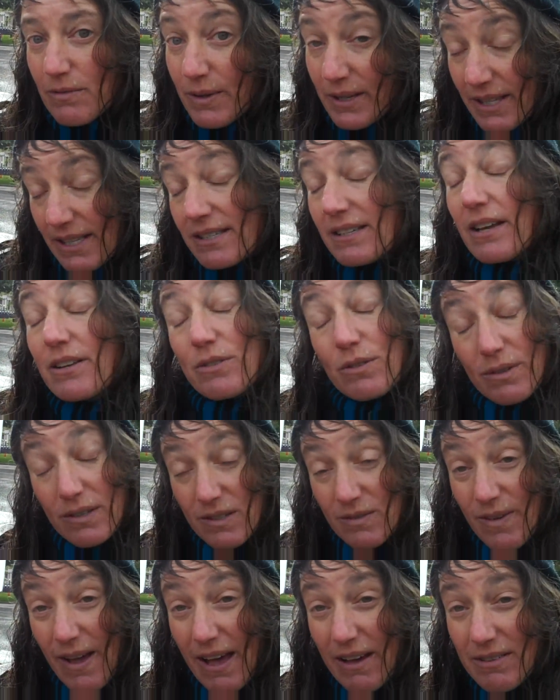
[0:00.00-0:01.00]
of when this country
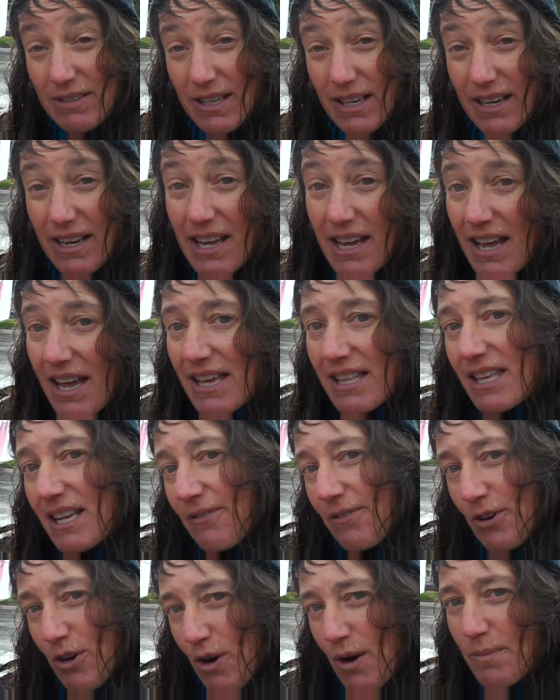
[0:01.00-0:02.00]
was founded, that
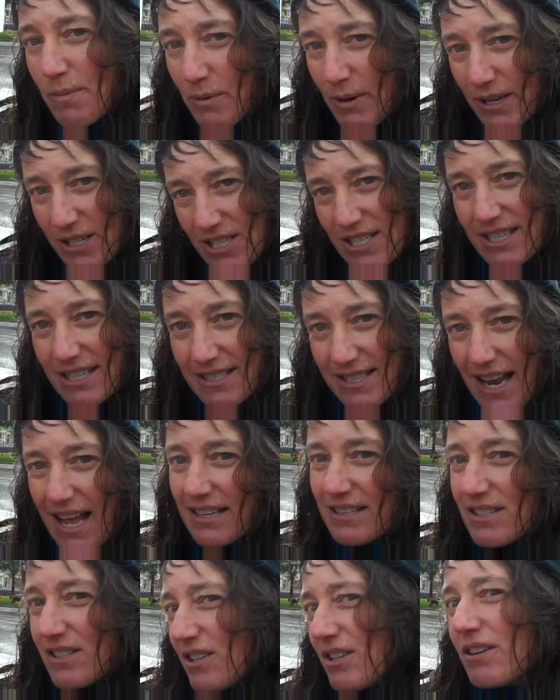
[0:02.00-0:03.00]
if a corporation does
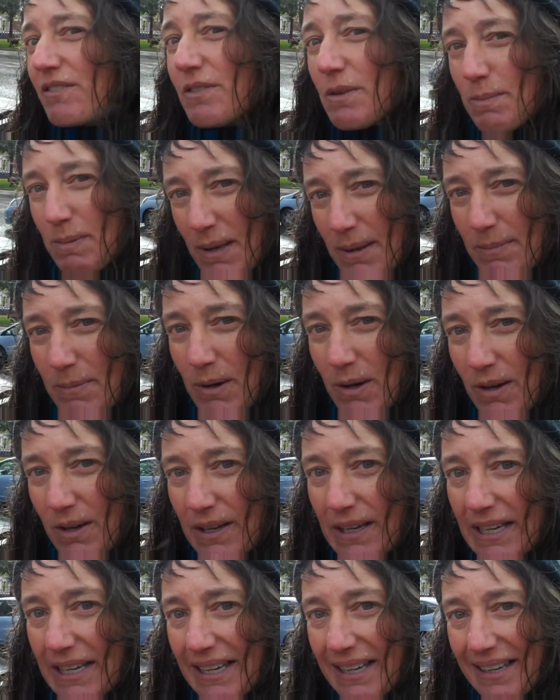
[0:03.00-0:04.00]
not serve the people,
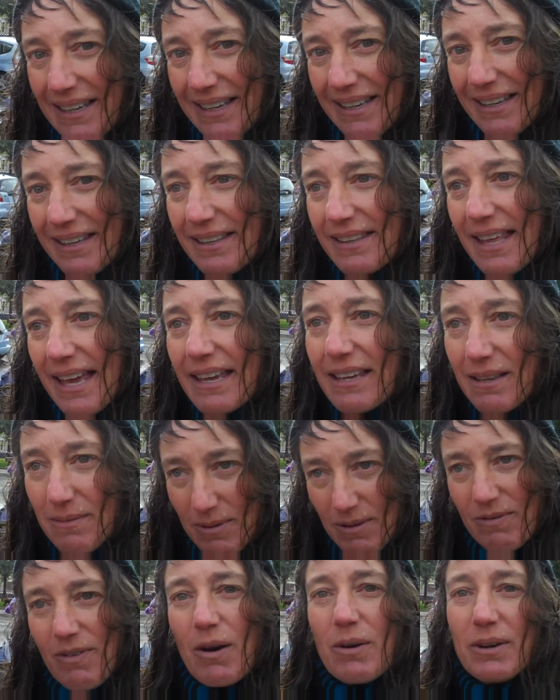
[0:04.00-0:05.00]
they can
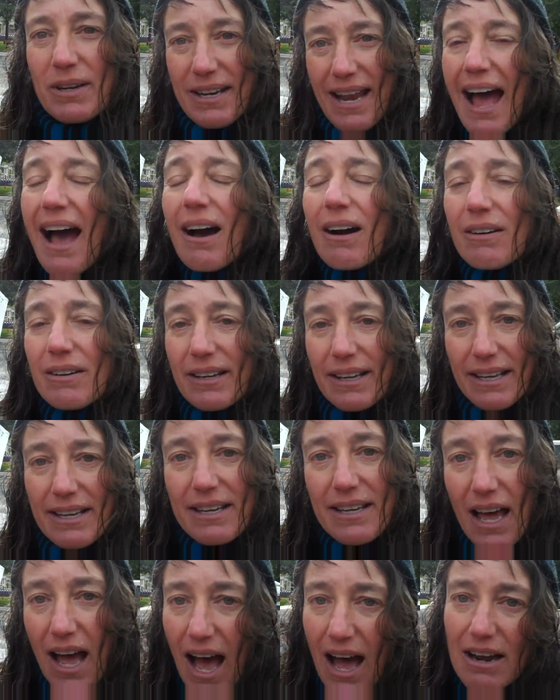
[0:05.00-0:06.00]
be voted out and
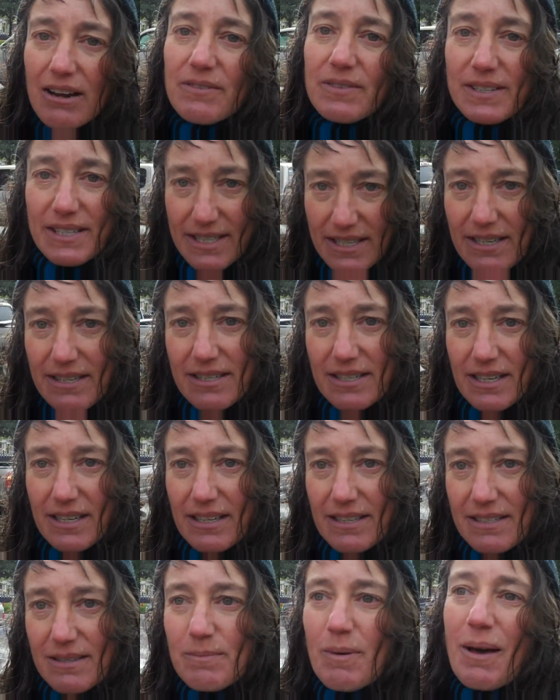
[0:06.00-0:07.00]
out of
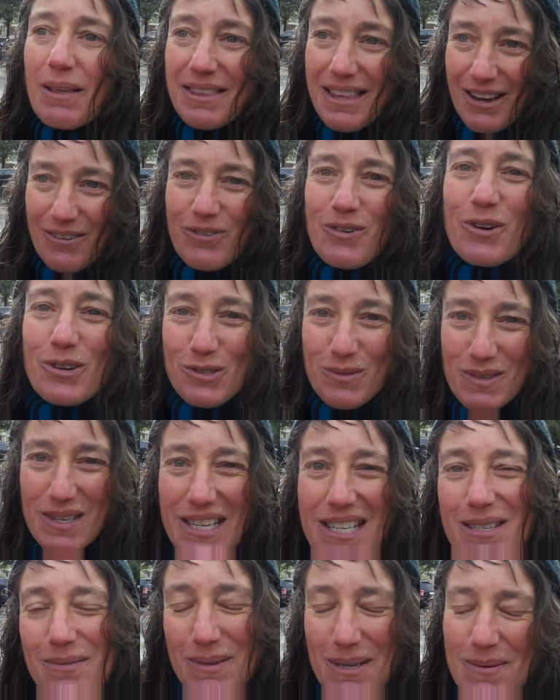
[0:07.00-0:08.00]
existence. But that, of course, would
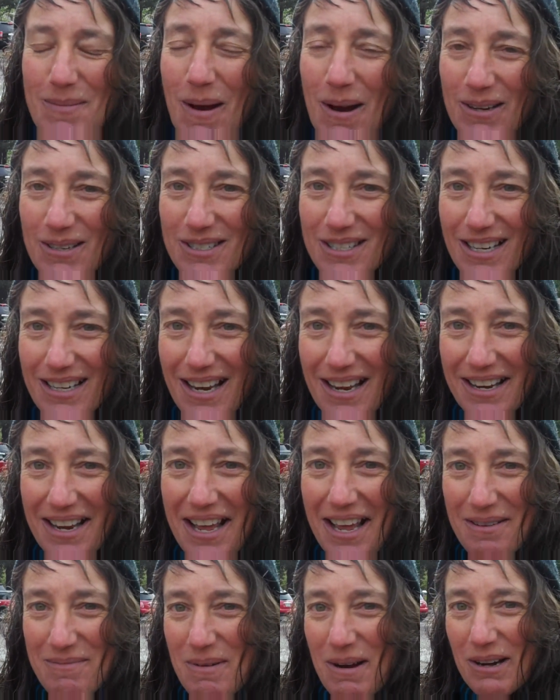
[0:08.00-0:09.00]
need to be done on
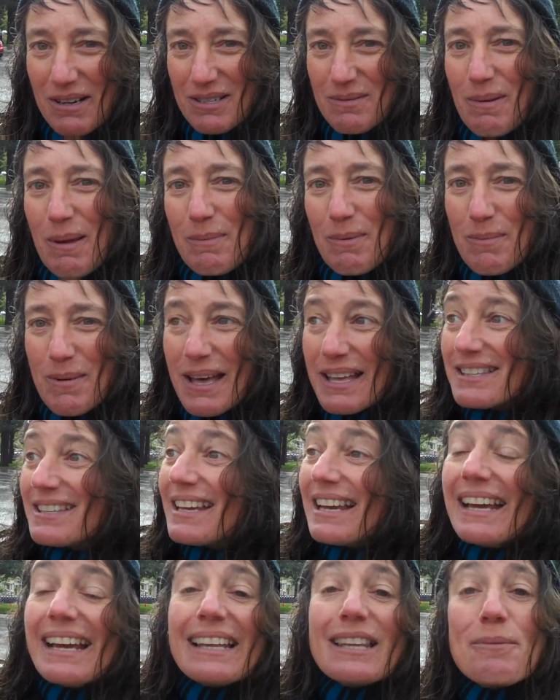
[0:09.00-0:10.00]
hand-marked paper
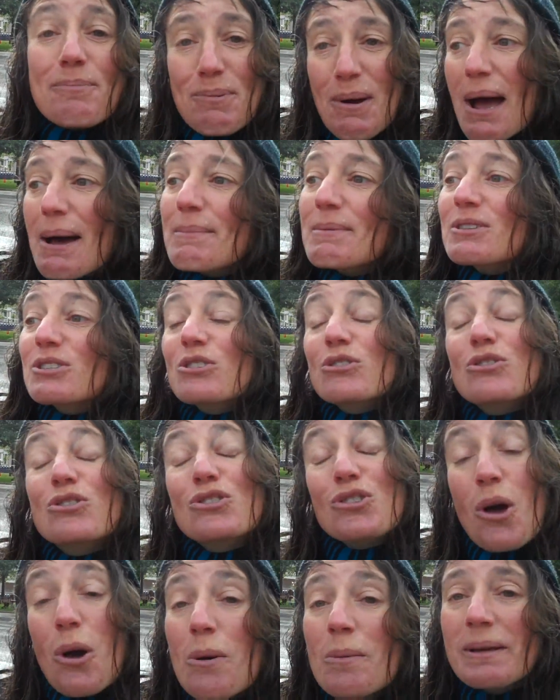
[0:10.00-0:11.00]
ballots. The problem is there's
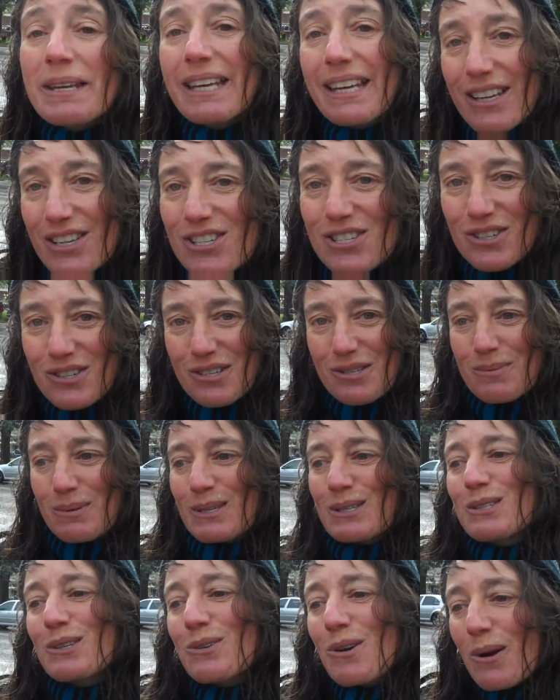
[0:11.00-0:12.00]
so many issues
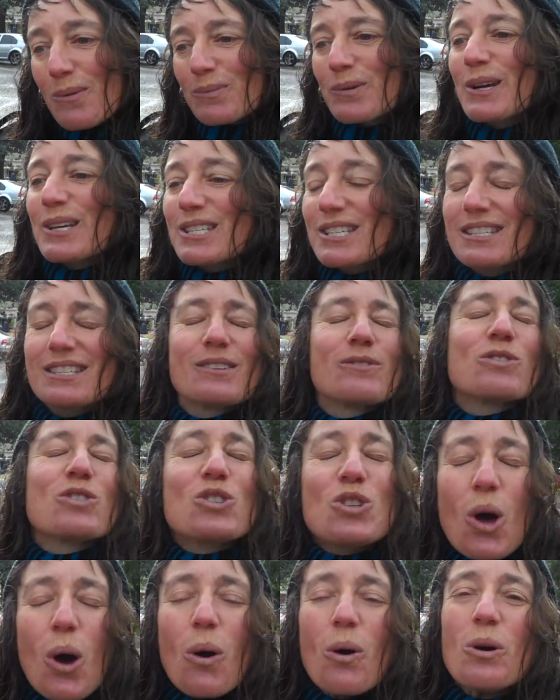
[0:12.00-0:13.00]
because the corporations have
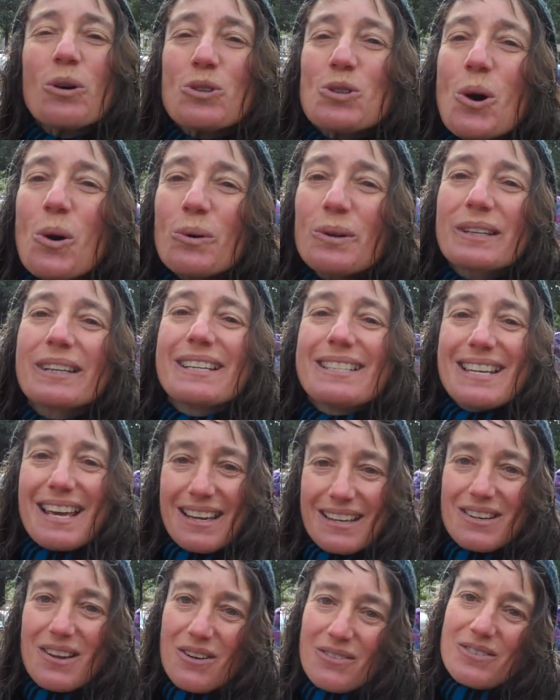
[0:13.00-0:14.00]
so totally
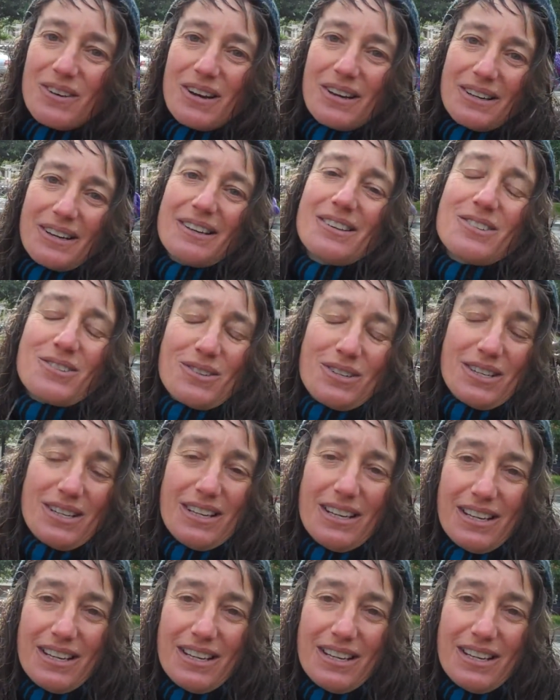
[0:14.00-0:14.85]
taken over our country.